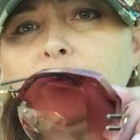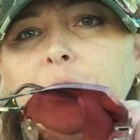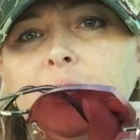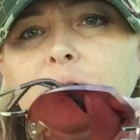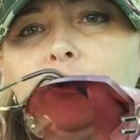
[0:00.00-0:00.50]

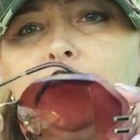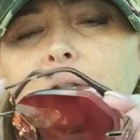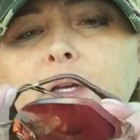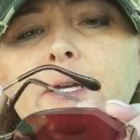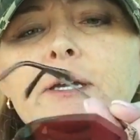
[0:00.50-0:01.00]
pretty
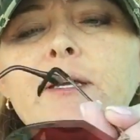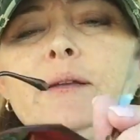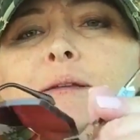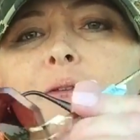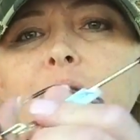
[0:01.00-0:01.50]
groovy
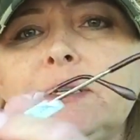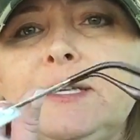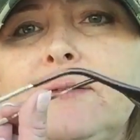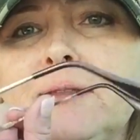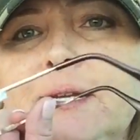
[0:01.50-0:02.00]
looking. You can
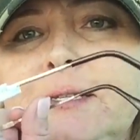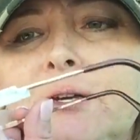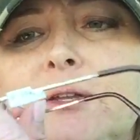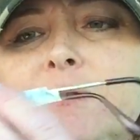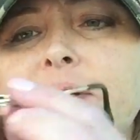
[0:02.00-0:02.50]
definitely
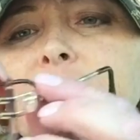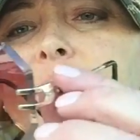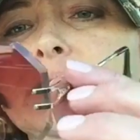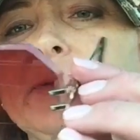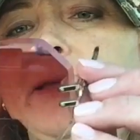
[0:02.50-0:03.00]
tell they're
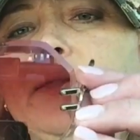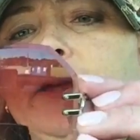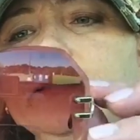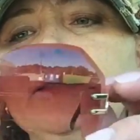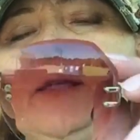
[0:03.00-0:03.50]
vintage, but I
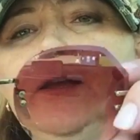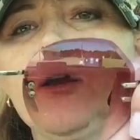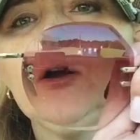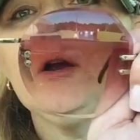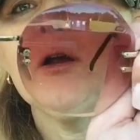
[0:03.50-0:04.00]
think that they
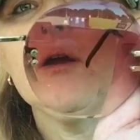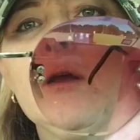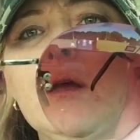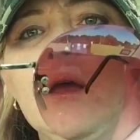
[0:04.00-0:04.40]
are